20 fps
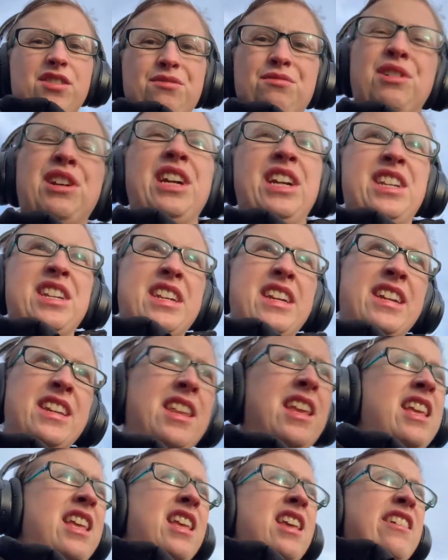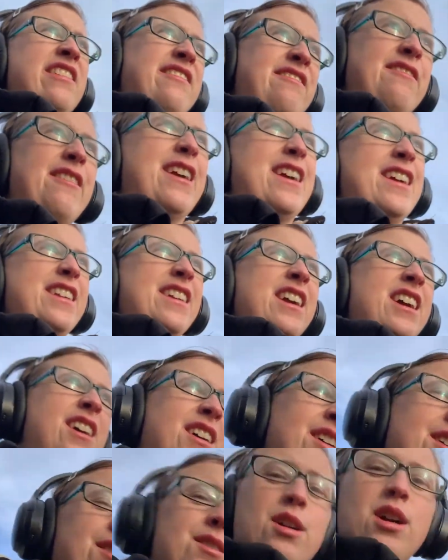reading,
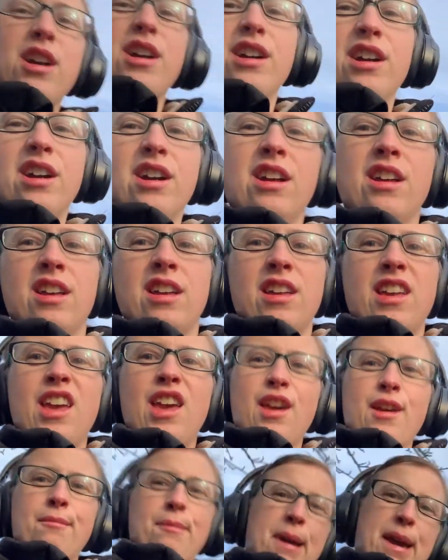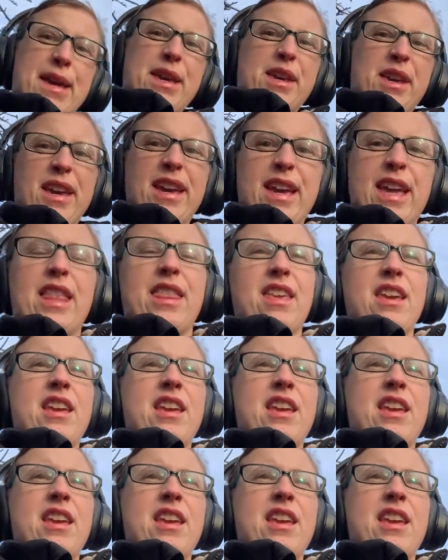radio, baking,